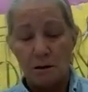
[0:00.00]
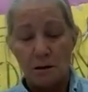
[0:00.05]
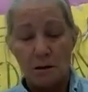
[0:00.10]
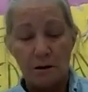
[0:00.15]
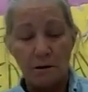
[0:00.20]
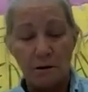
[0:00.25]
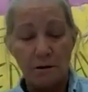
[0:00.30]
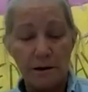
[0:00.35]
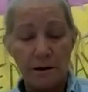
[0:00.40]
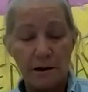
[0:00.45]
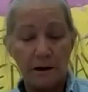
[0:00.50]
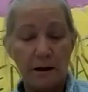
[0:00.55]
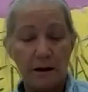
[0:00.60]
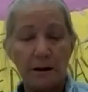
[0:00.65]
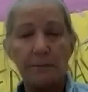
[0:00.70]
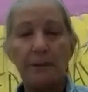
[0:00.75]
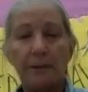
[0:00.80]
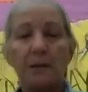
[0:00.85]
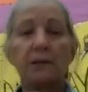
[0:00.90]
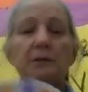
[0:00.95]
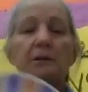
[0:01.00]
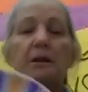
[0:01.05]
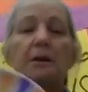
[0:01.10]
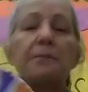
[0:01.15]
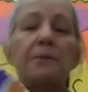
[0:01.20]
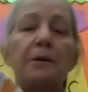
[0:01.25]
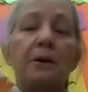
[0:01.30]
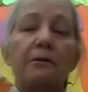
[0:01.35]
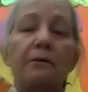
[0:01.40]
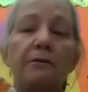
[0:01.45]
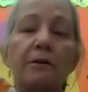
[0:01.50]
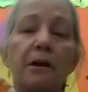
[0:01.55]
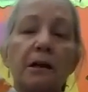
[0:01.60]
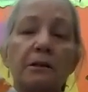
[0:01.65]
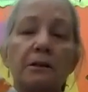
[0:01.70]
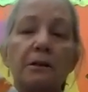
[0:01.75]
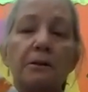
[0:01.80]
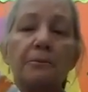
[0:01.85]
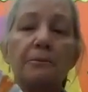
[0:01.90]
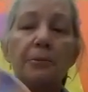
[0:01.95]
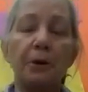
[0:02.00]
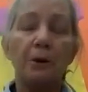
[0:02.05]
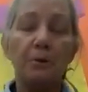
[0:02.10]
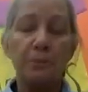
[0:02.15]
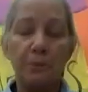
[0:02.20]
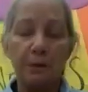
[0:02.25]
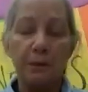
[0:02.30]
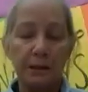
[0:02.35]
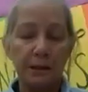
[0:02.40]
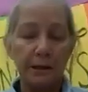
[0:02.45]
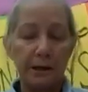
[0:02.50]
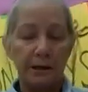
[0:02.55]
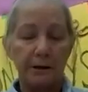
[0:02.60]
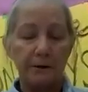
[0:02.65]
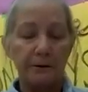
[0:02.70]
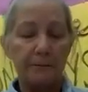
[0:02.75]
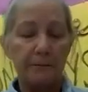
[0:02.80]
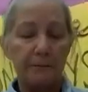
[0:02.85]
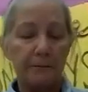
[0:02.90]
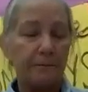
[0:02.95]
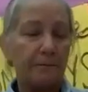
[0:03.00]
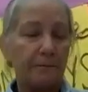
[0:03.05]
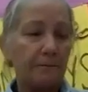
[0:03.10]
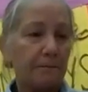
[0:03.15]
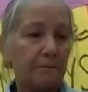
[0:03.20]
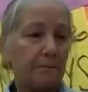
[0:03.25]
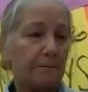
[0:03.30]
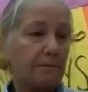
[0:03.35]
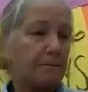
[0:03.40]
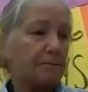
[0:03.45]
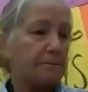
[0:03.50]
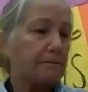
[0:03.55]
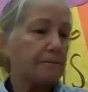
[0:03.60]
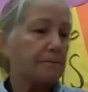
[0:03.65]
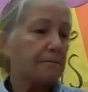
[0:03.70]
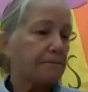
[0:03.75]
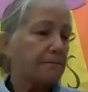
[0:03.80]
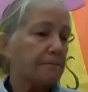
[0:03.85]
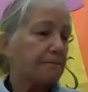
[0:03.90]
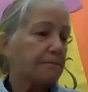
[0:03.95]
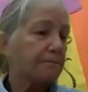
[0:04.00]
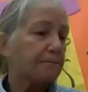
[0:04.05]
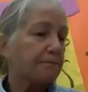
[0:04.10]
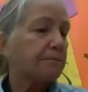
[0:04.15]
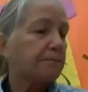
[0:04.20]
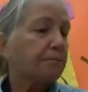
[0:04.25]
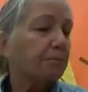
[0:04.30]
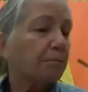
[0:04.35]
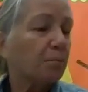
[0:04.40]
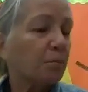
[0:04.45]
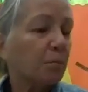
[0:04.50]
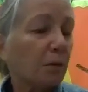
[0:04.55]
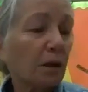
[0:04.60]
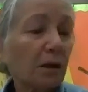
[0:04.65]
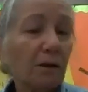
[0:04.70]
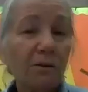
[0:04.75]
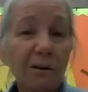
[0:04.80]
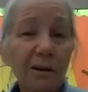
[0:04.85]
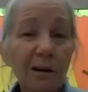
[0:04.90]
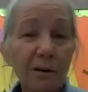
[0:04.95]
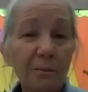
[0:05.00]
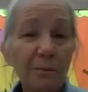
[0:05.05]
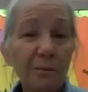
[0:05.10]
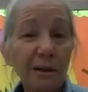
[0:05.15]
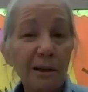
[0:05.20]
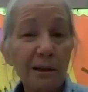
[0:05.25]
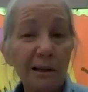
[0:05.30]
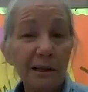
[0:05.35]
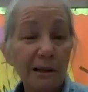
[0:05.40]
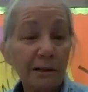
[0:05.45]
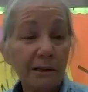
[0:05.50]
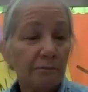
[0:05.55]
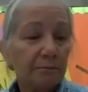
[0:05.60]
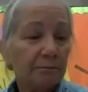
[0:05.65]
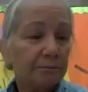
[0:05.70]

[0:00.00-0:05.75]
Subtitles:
All right, I'm going to stop there. I've got some purple in here. I'm going to play.